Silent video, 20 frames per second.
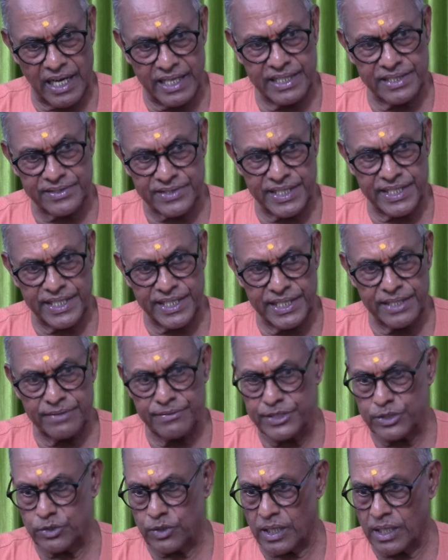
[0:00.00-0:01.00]
as an
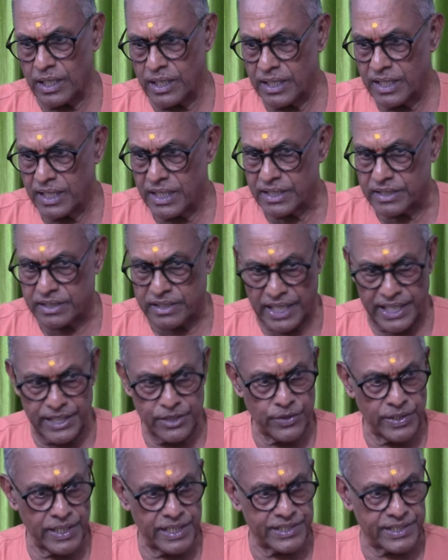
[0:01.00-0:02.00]
individual try
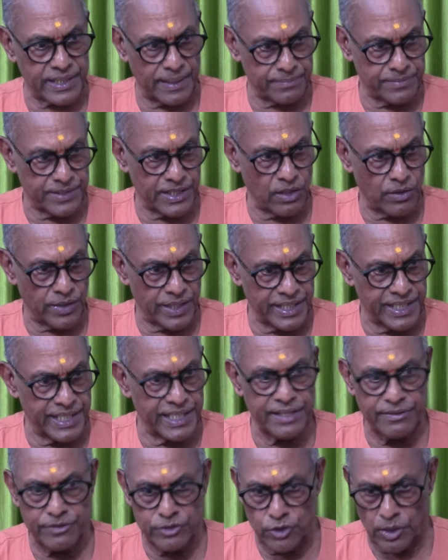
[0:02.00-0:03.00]
to get something on an
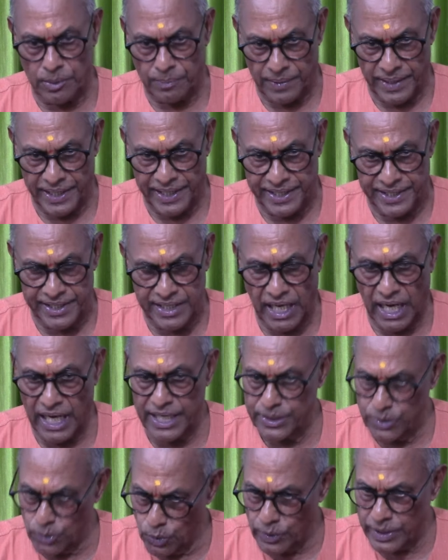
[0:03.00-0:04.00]
individual plane, I
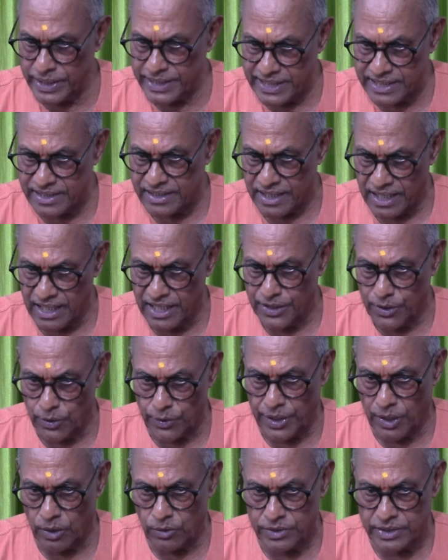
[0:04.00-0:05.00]
do get a thrill, no
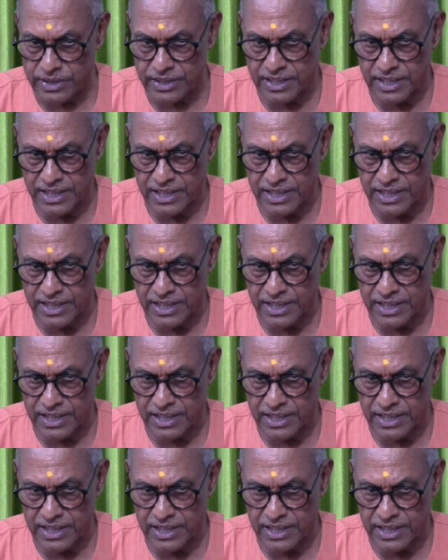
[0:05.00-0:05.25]
doubt.